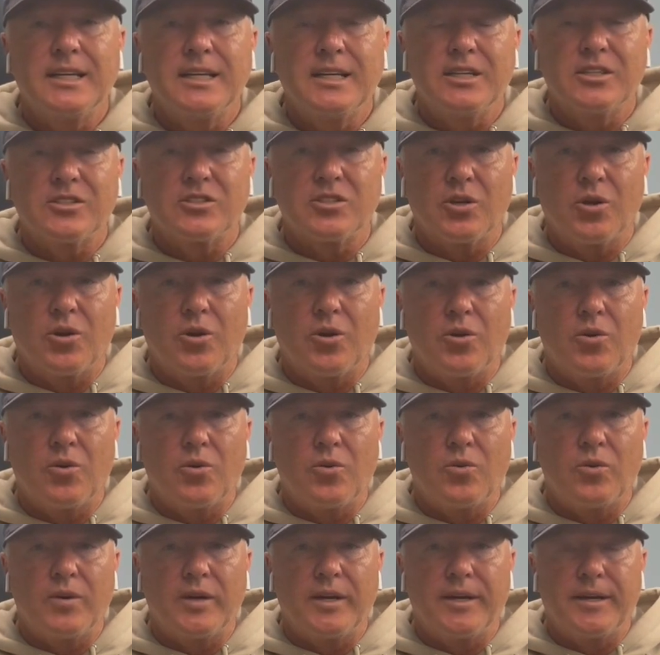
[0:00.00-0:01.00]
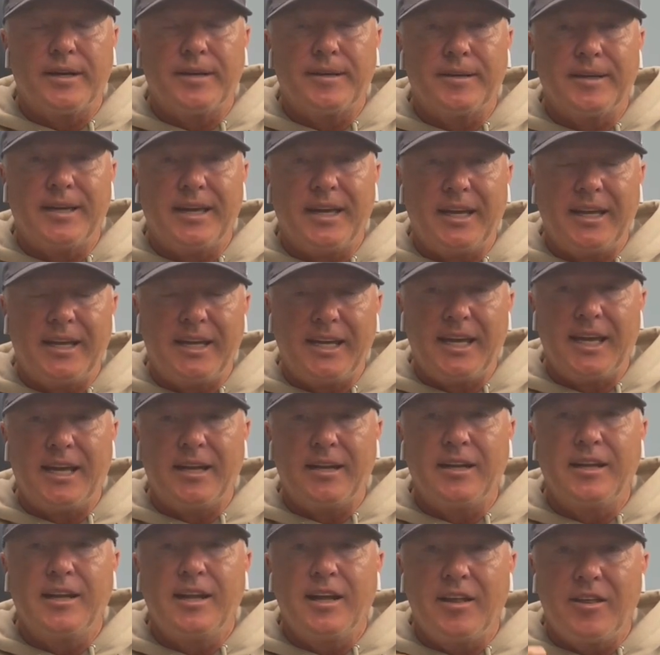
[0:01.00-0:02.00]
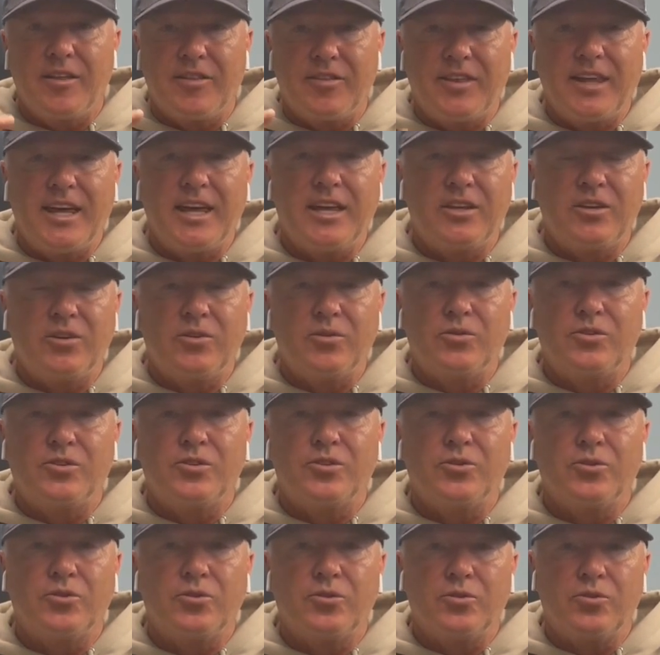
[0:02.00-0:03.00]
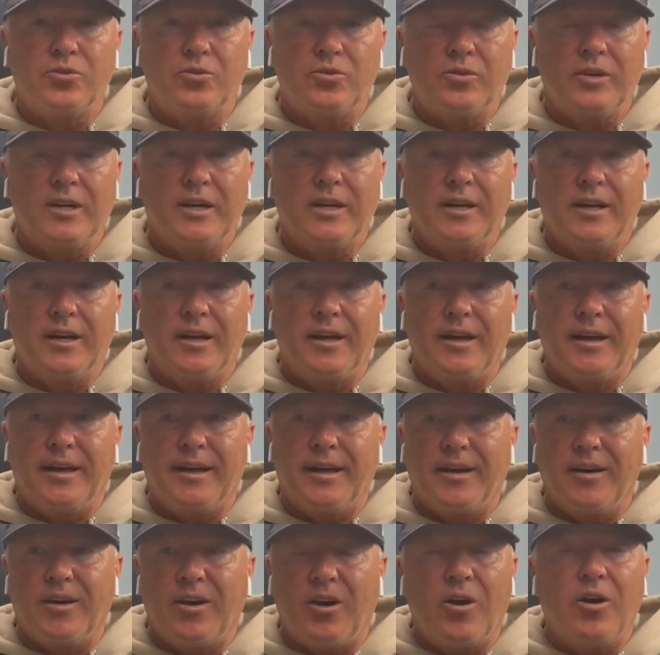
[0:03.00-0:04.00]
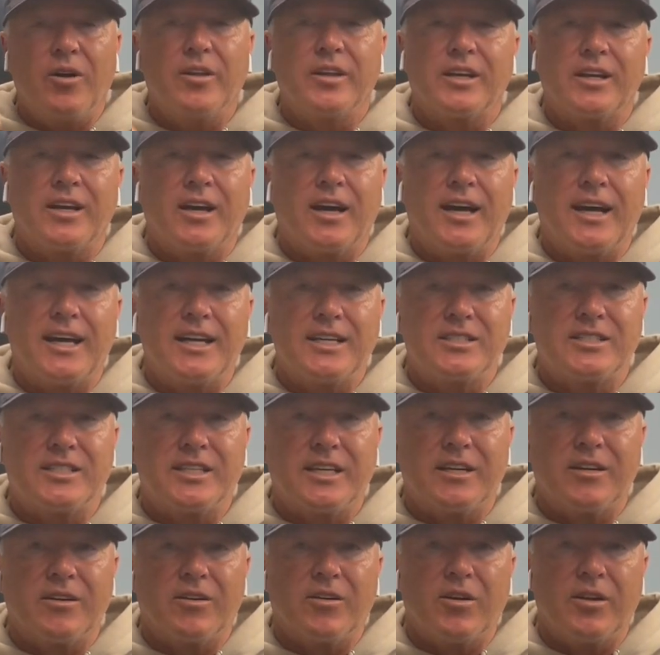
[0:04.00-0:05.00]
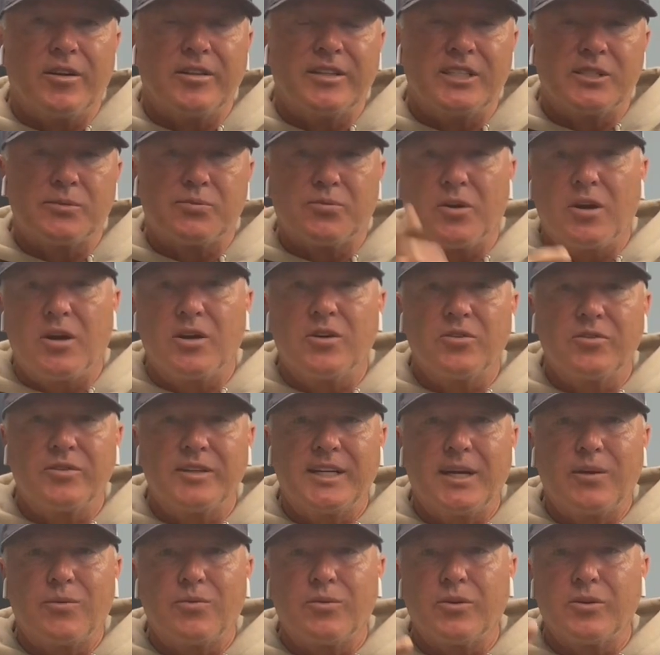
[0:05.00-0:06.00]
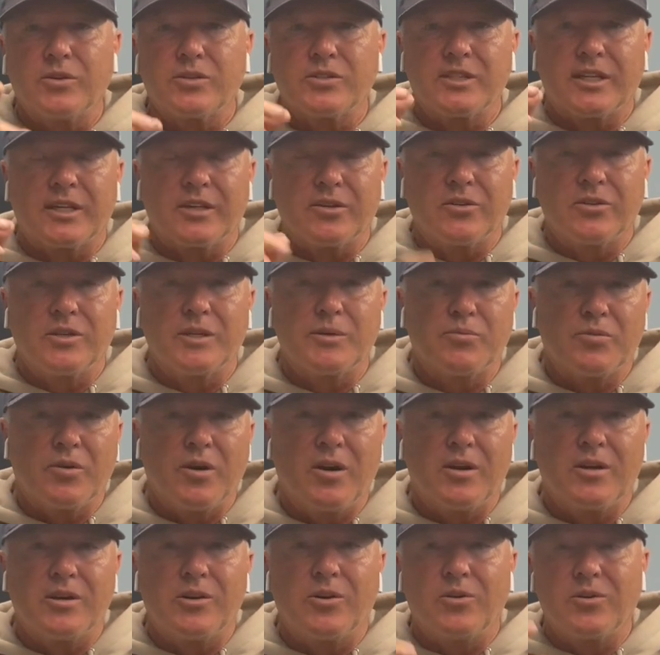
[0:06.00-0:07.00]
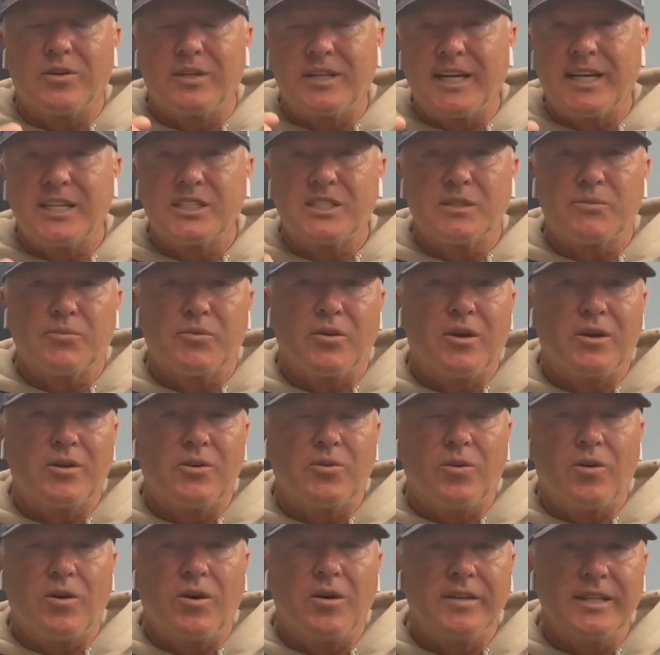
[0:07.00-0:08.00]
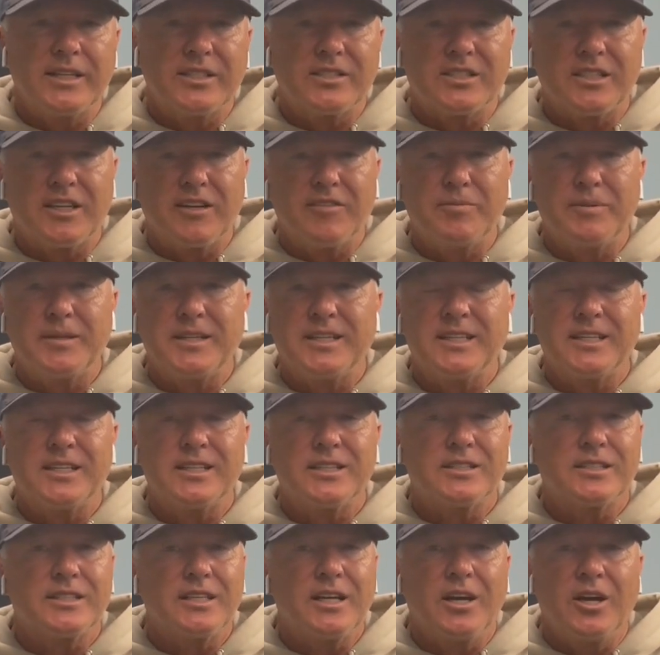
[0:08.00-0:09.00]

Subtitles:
So, and again, thank you to all the guys that are on these Bronco networks like Early Bronco, Classic Bronco, all that stuff, because